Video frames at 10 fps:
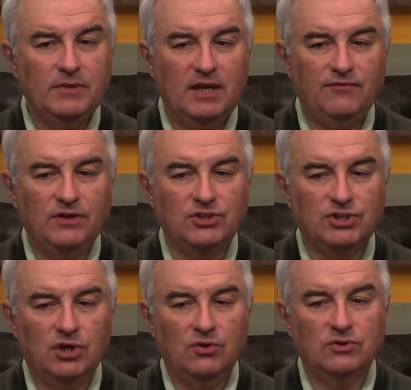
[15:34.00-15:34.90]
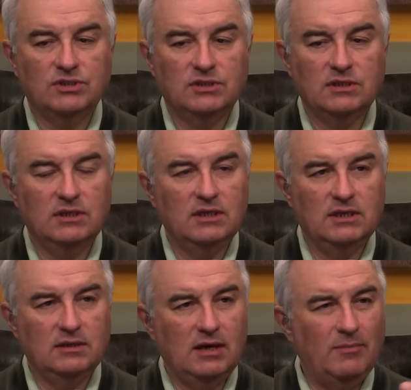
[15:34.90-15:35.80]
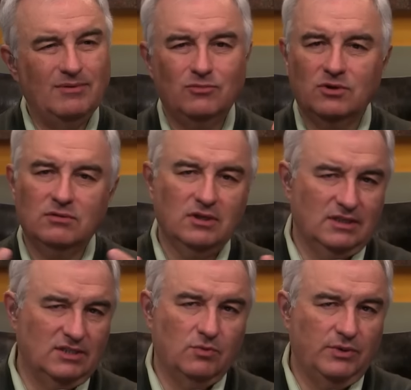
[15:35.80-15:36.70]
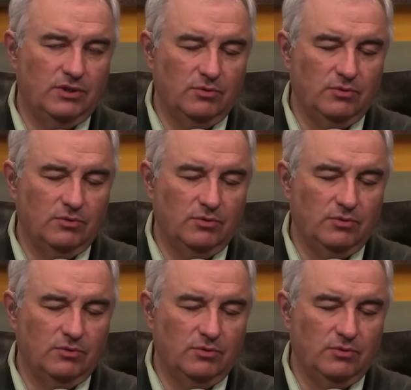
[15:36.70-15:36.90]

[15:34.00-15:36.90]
if it shows, I mean, we're, look, this is what we do.